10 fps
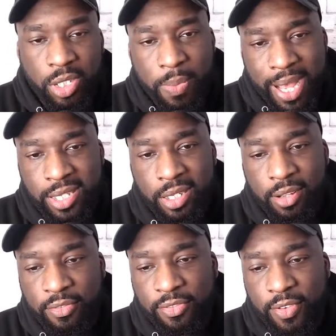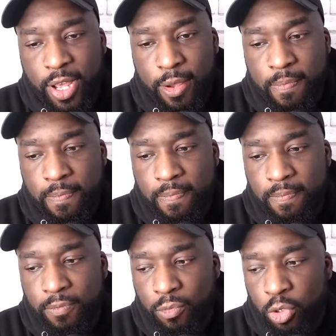the passing of
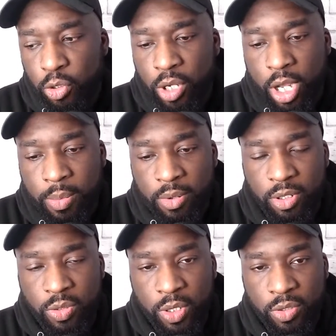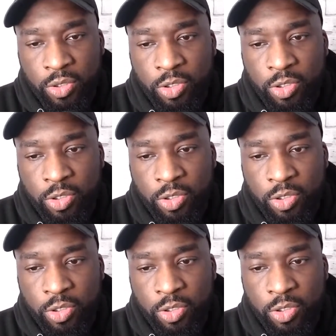Luke Harper as well.